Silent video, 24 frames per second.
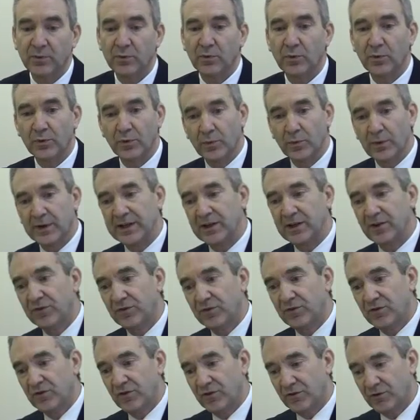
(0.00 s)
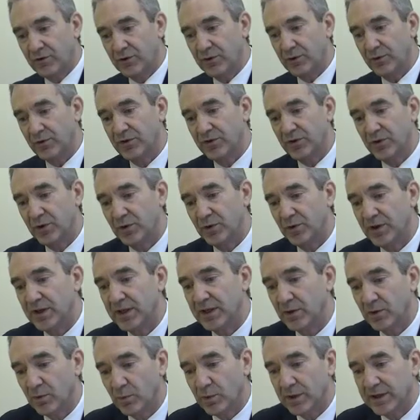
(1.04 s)
all the way through to
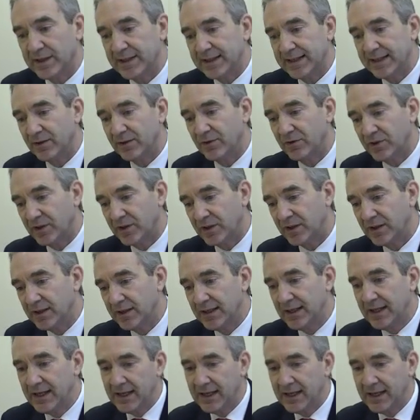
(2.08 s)
the warehousing.